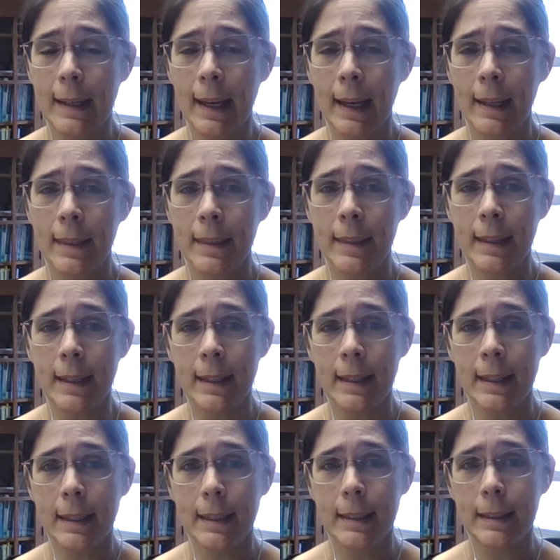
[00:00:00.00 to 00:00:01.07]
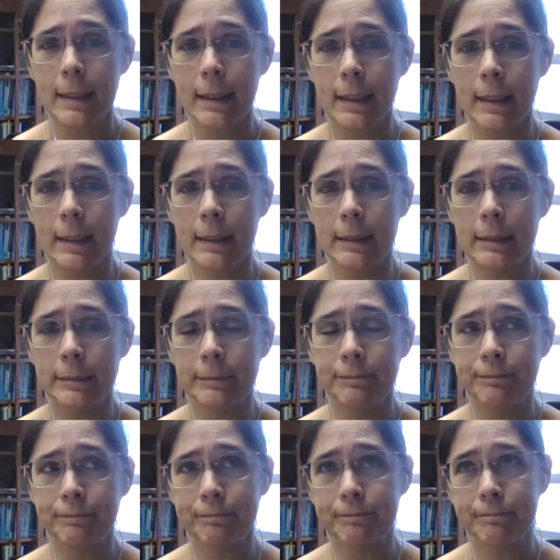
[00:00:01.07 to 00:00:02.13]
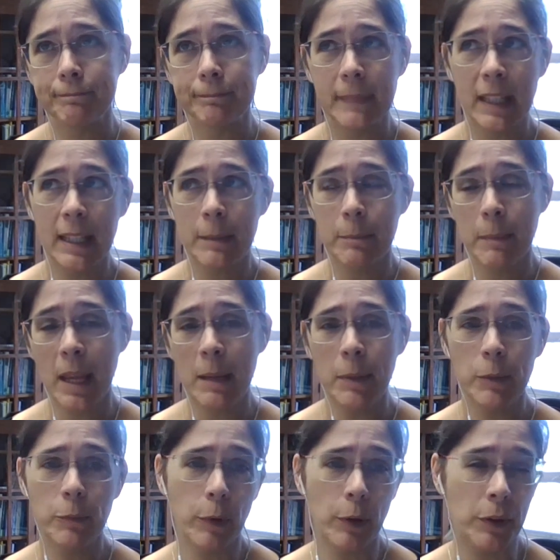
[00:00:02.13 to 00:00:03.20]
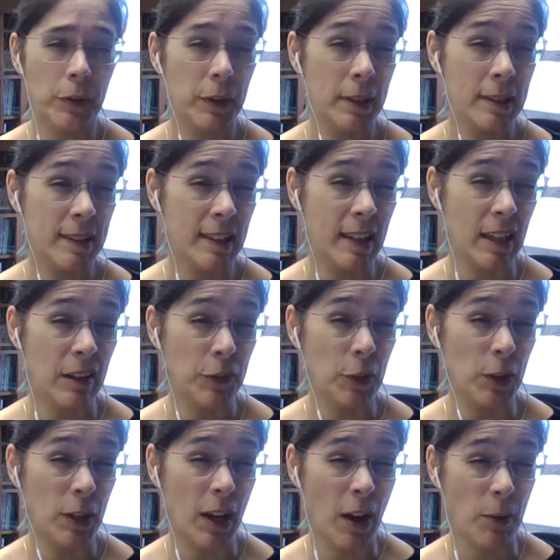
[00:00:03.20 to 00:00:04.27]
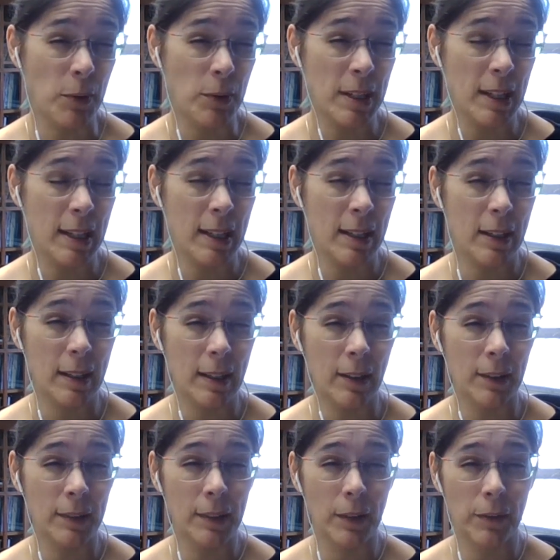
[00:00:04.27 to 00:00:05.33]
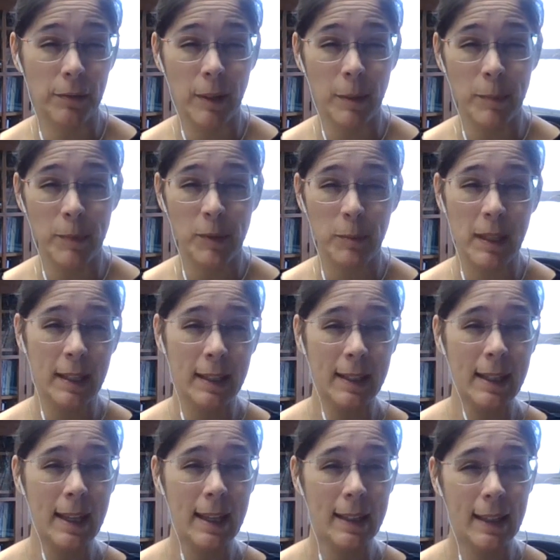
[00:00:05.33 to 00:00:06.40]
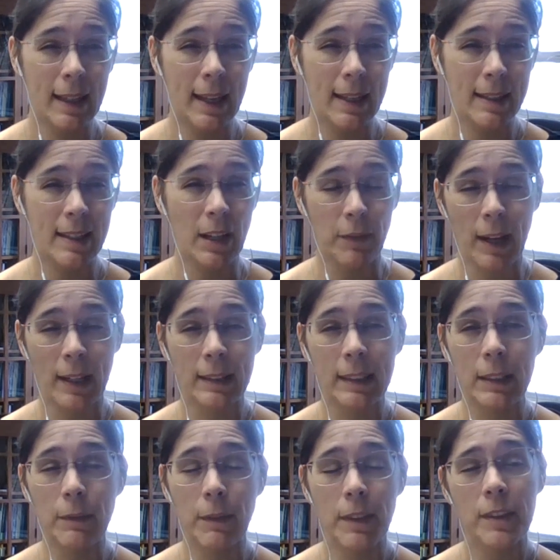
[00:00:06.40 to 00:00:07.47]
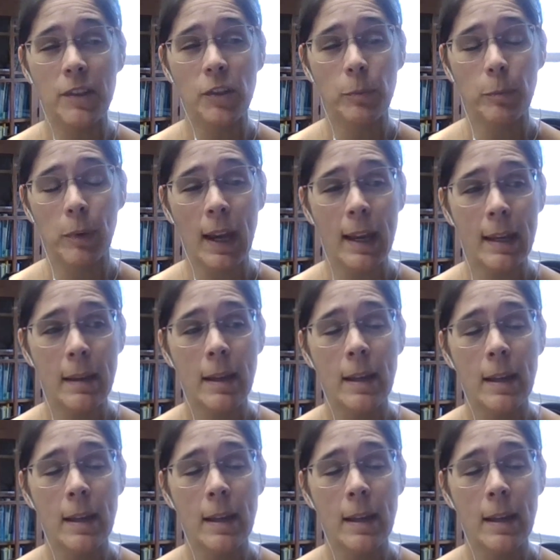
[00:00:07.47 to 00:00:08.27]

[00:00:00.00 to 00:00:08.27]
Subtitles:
I think it may be worth it if you're counting on the thrips being hit directly with the spray.